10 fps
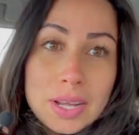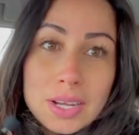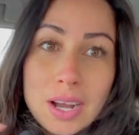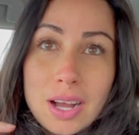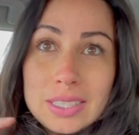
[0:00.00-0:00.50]
I
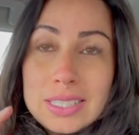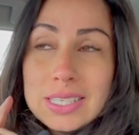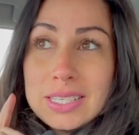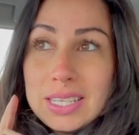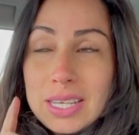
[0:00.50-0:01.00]
got
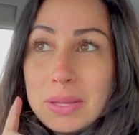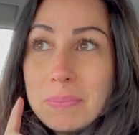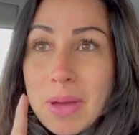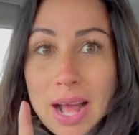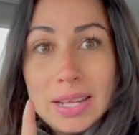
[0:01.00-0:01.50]
the
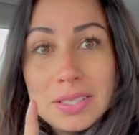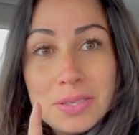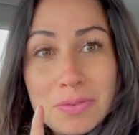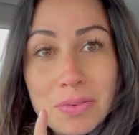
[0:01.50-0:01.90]
bat